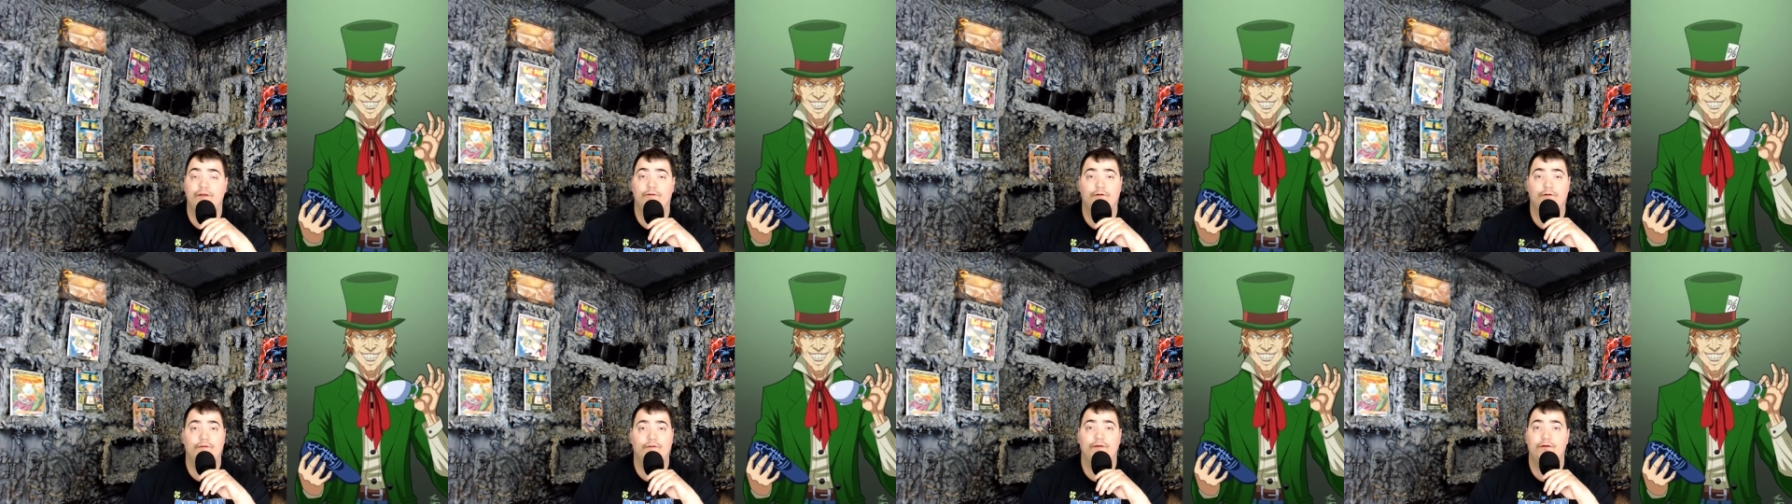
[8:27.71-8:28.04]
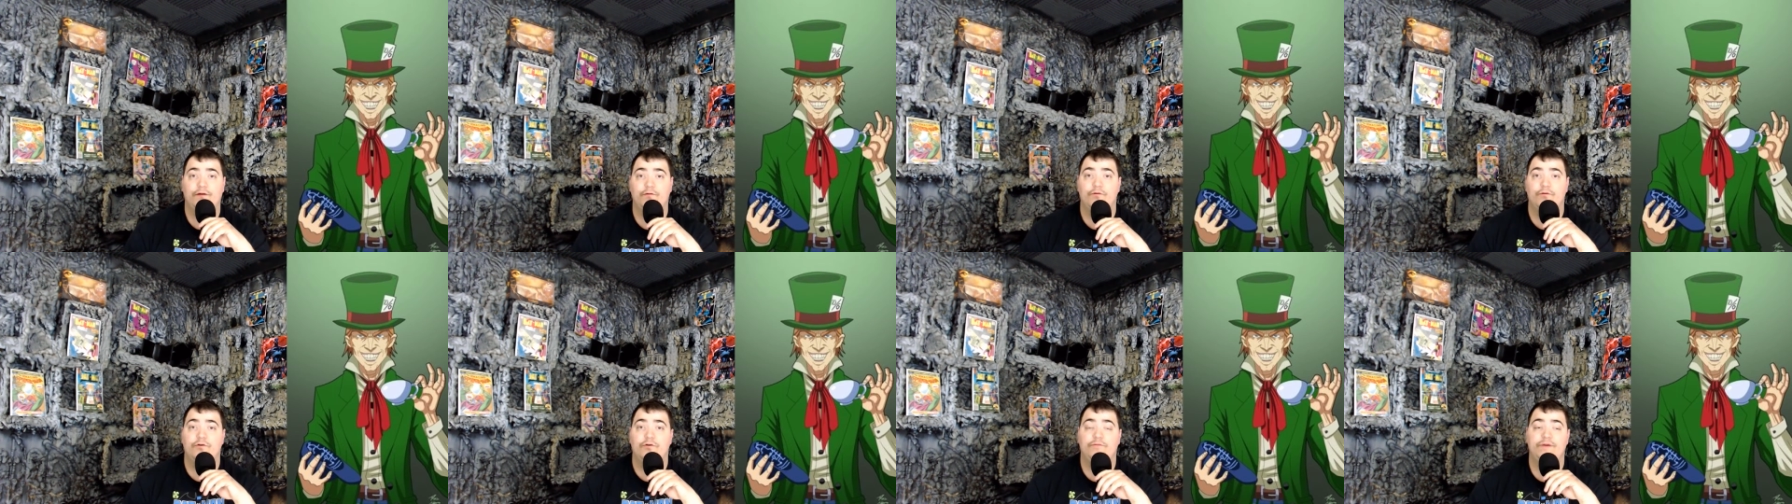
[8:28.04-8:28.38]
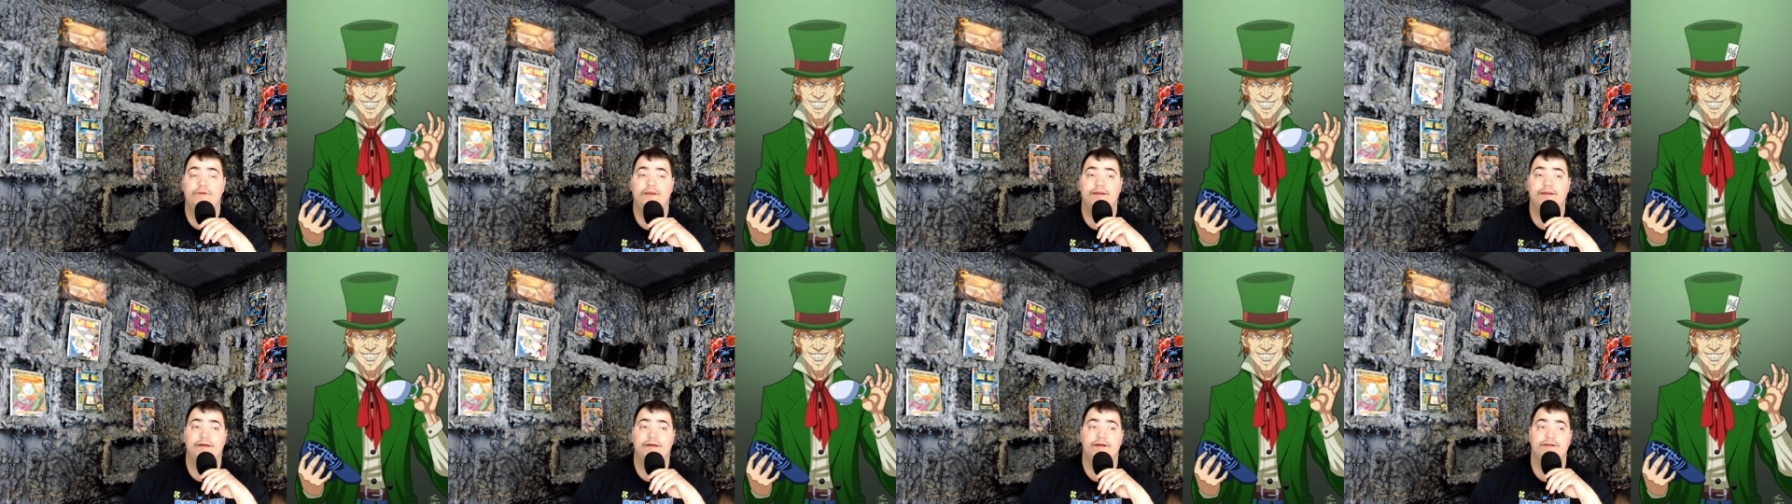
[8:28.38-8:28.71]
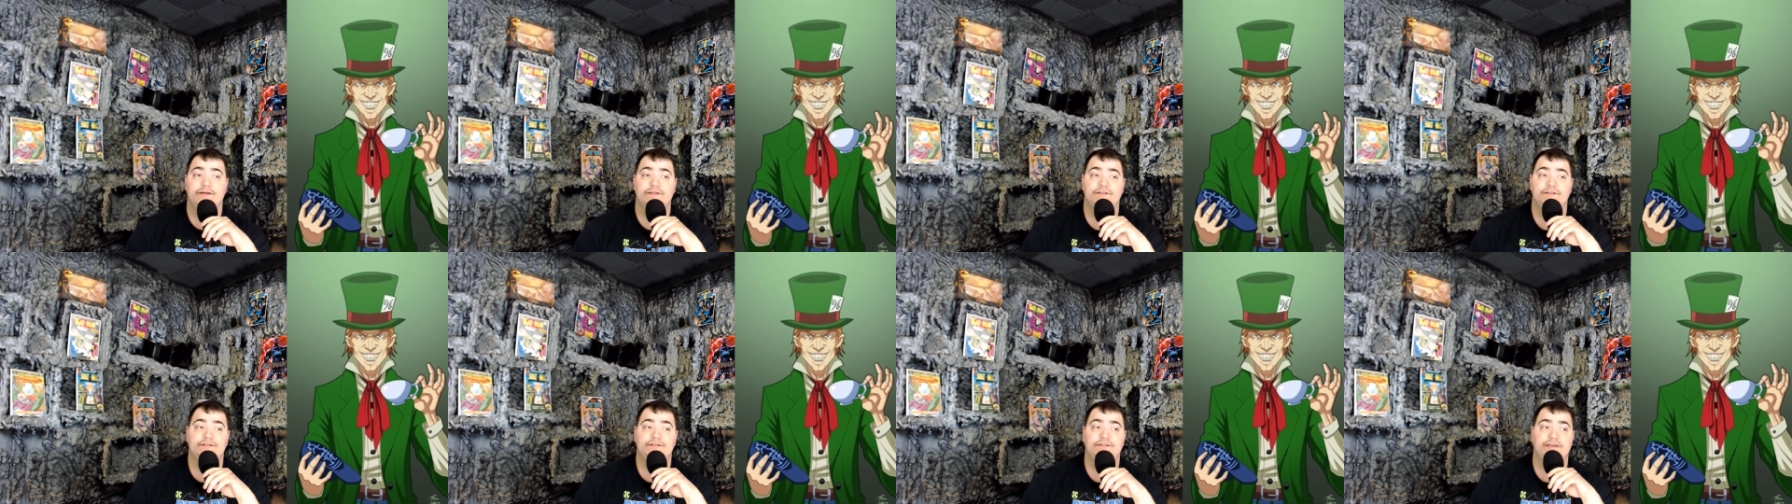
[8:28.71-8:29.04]
really cool
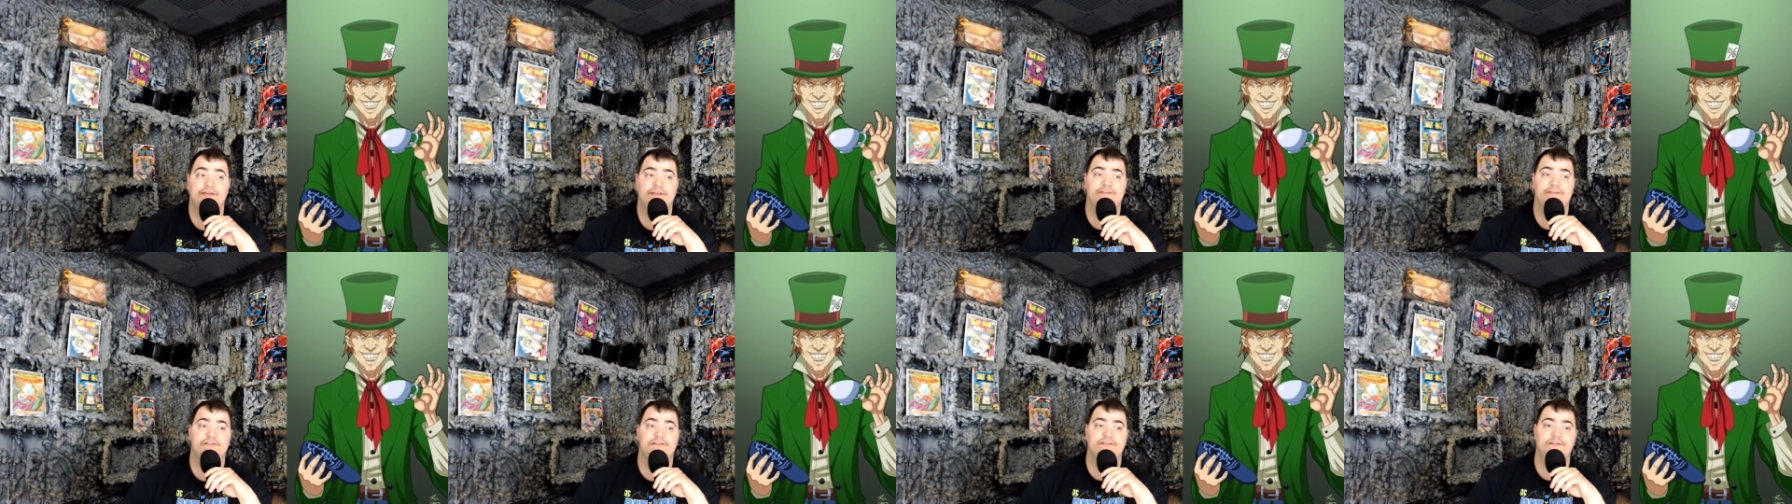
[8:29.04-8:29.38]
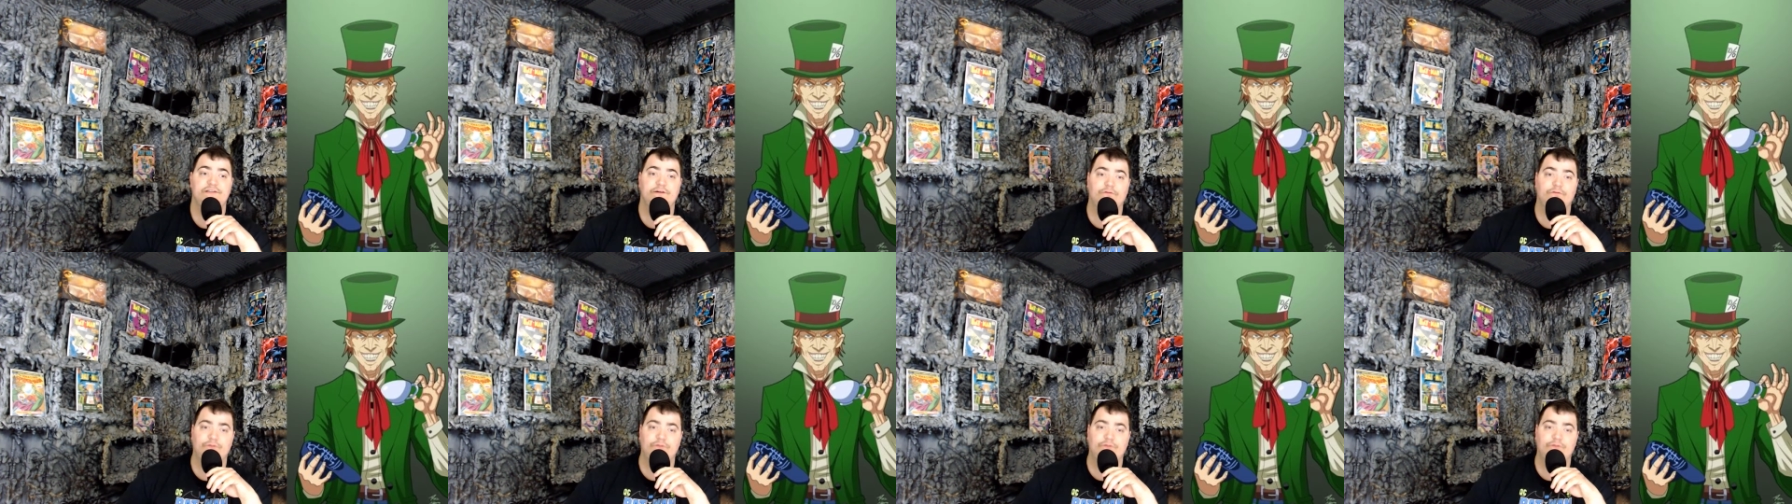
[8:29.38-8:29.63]
because it's still